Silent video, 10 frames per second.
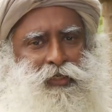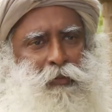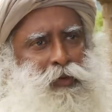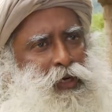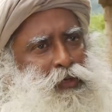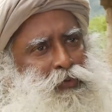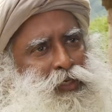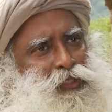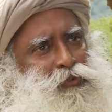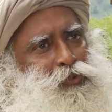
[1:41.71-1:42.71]
Tamil Nadu
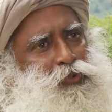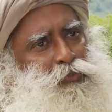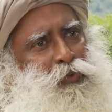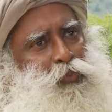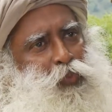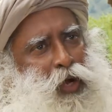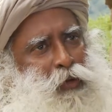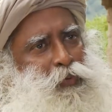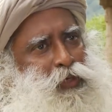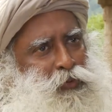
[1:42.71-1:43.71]
village, which should be
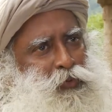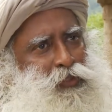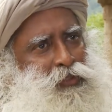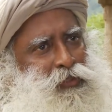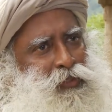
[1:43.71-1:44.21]
vibrant with